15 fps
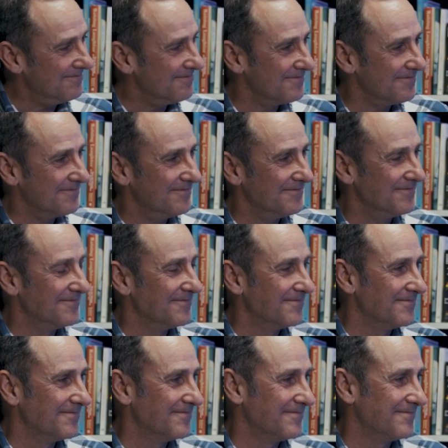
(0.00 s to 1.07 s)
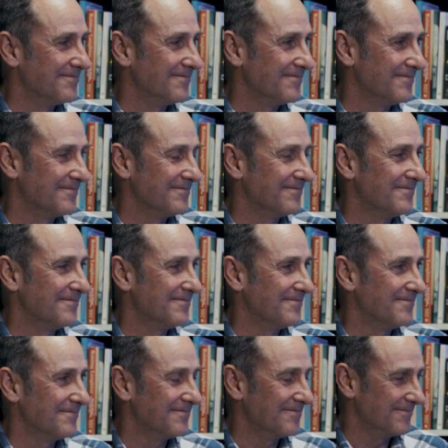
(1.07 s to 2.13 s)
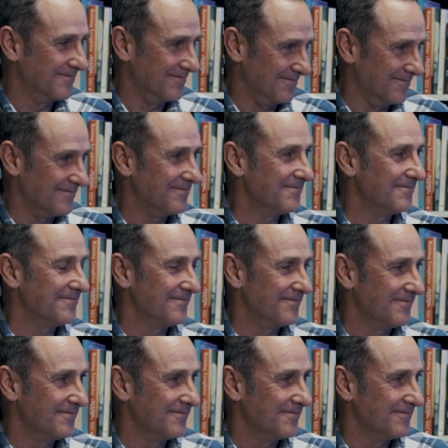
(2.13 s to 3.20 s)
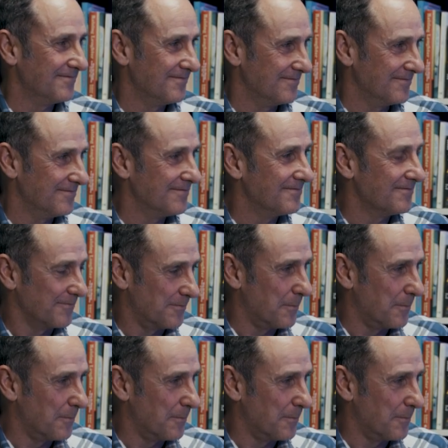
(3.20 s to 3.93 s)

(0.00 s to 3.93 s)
No words are spoken by the person on screen.